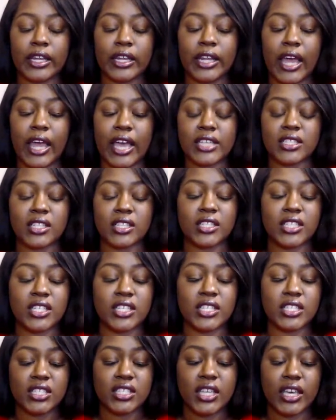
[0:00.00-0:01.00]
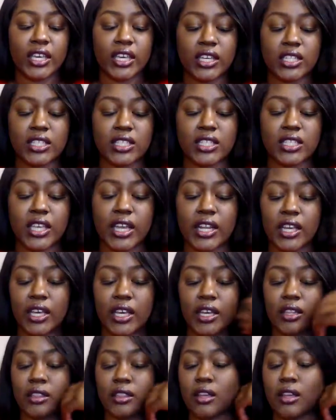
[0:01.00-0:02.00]
it has the 10-second
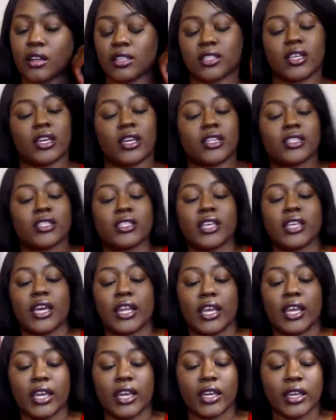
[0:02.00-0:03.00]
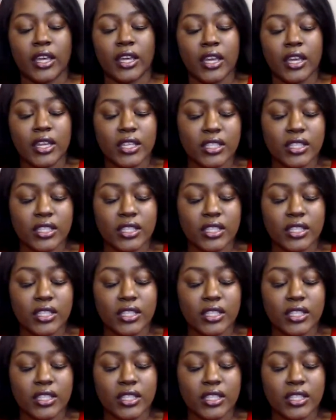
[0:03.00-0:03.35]
setting, 30-second setting,